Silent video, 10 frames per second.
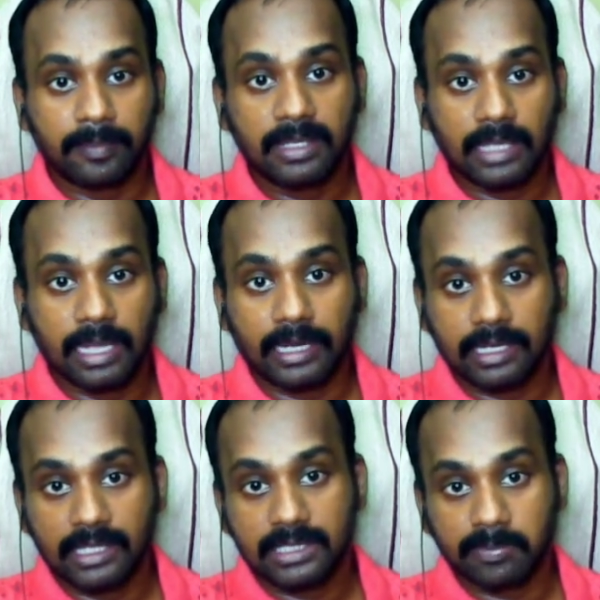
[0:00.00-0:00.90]
primary
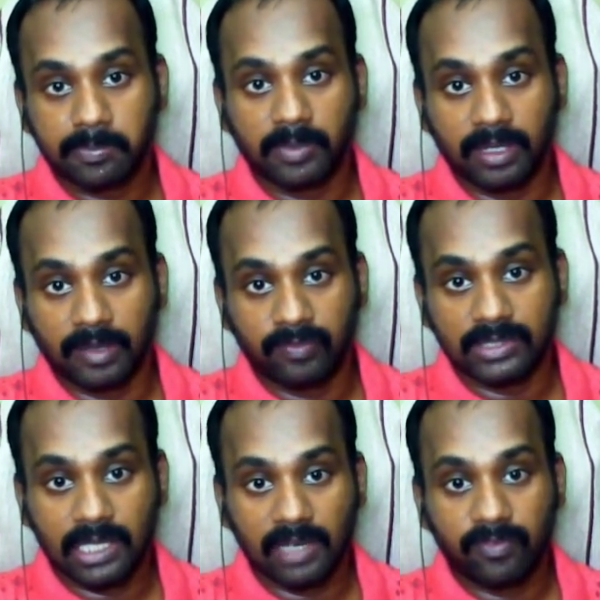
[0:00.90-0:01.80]
category is
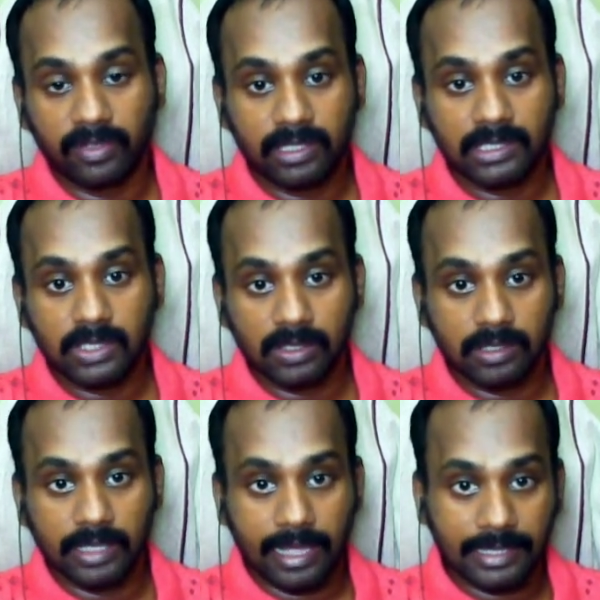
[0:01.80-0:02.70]
physical fitness.
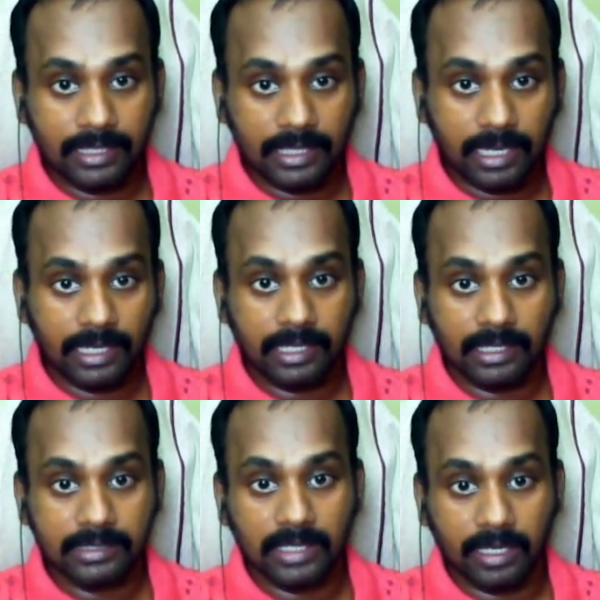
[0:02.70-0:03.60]
The other
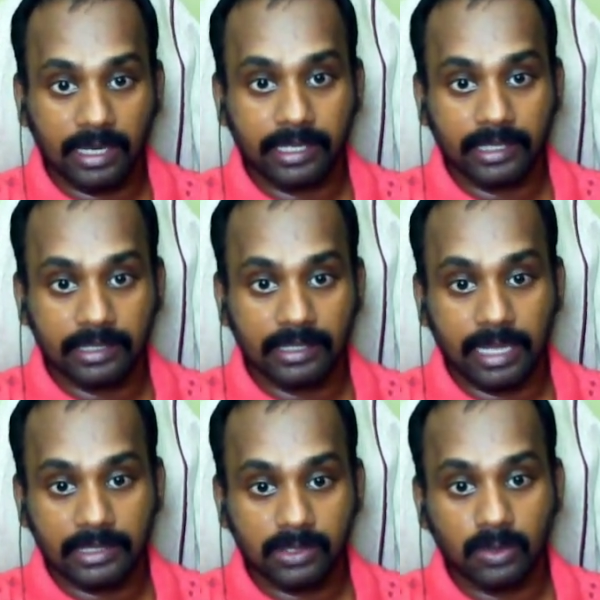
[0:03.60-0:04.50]
categories are like a
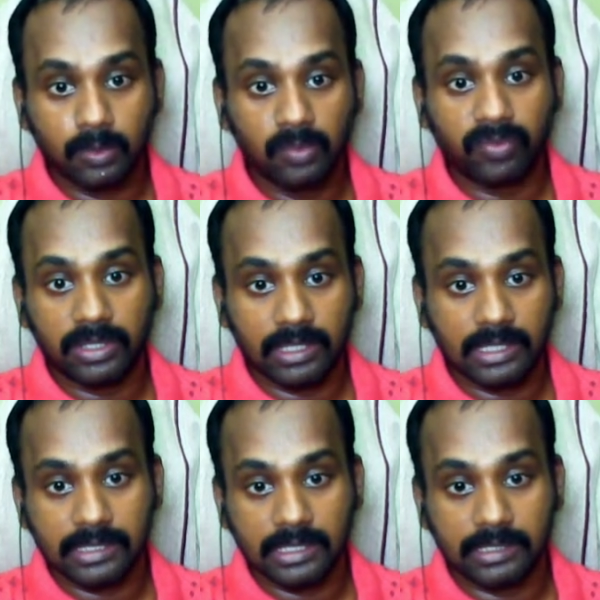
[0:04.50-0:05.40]
dance school,
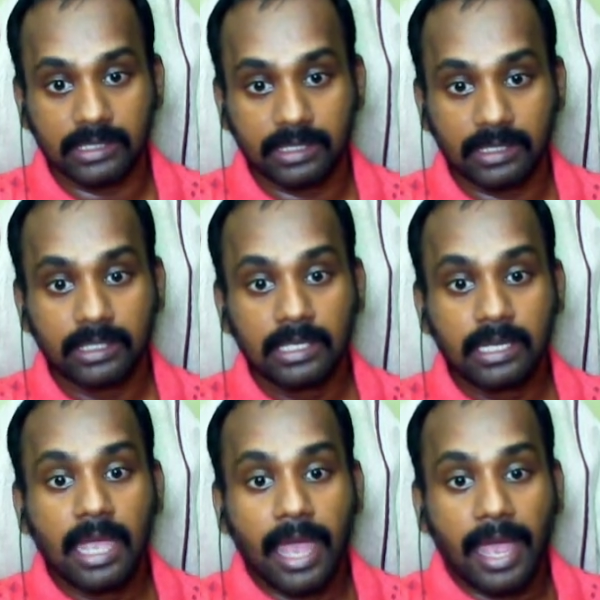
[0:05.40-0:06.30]
fitness center,
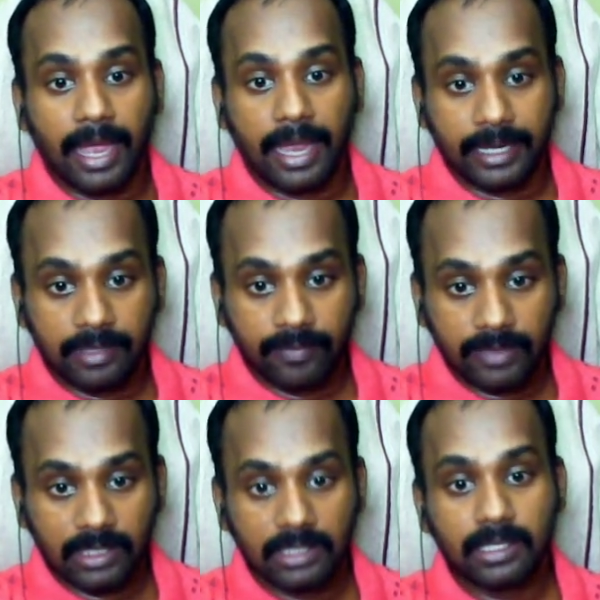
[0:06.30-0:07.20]
and
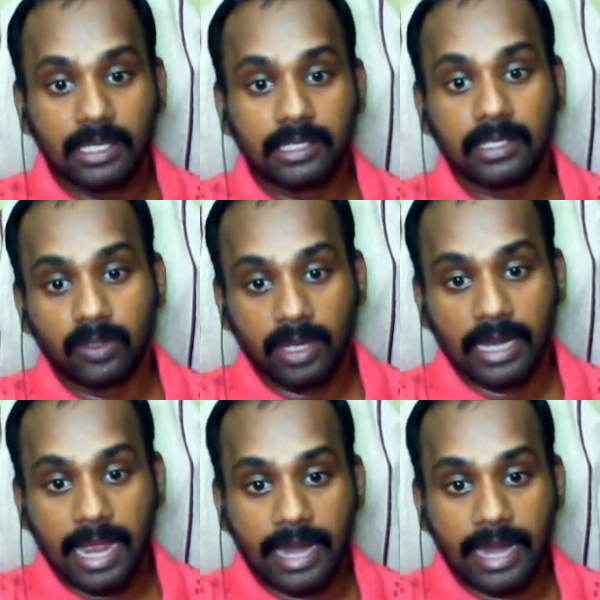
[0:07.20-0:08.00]
within that you can